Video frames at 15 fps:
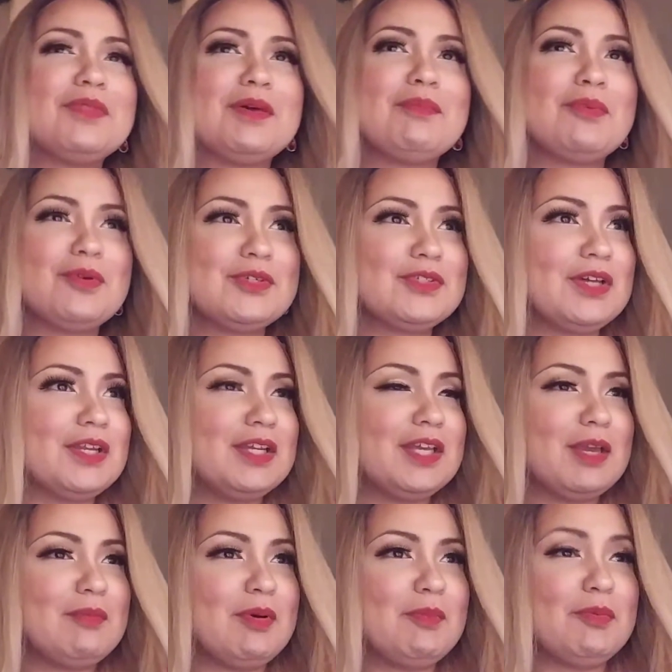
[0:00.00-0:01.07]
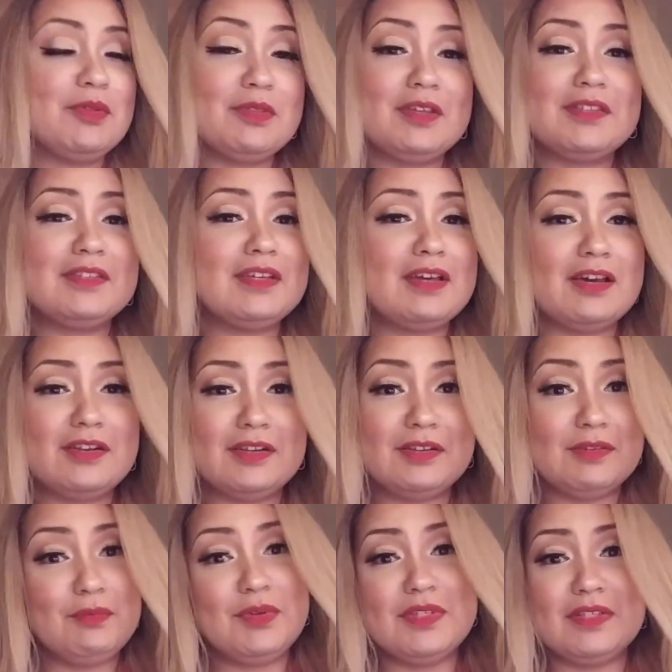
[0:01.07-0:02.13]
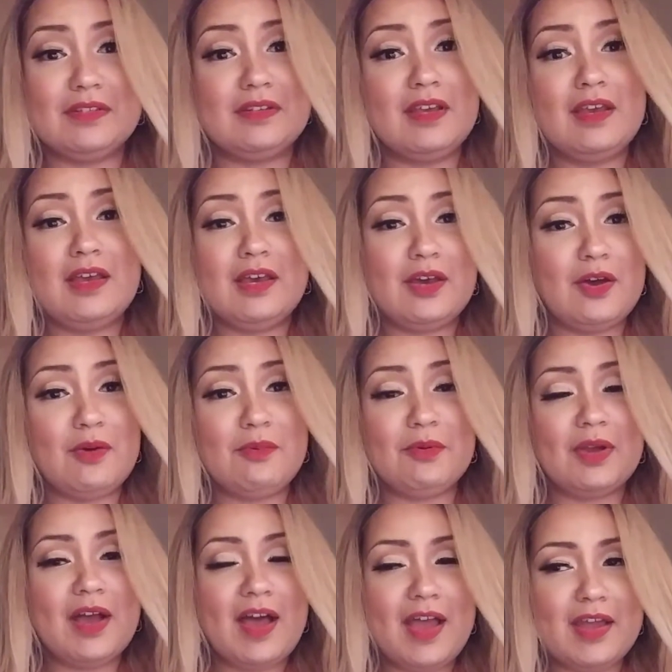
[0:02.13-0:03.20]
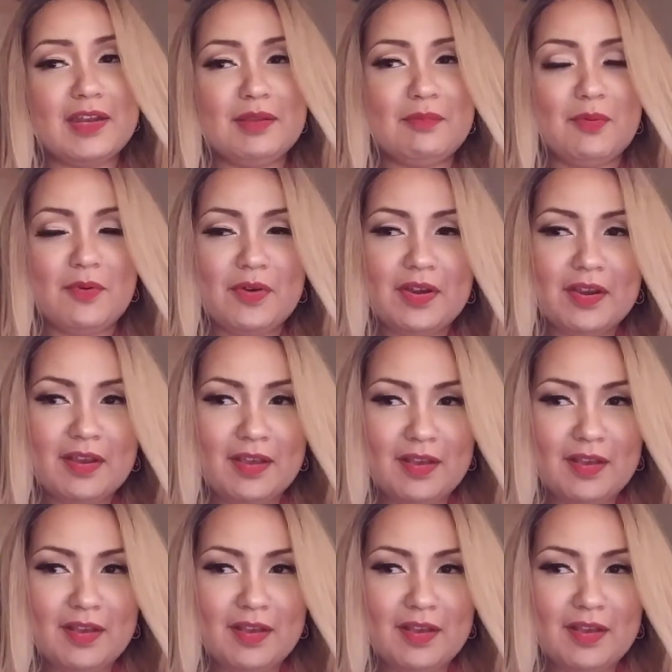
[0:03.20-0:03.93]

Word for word: that poor Johnny came up with because he couldn't he wasn't Cobra Kai anymore.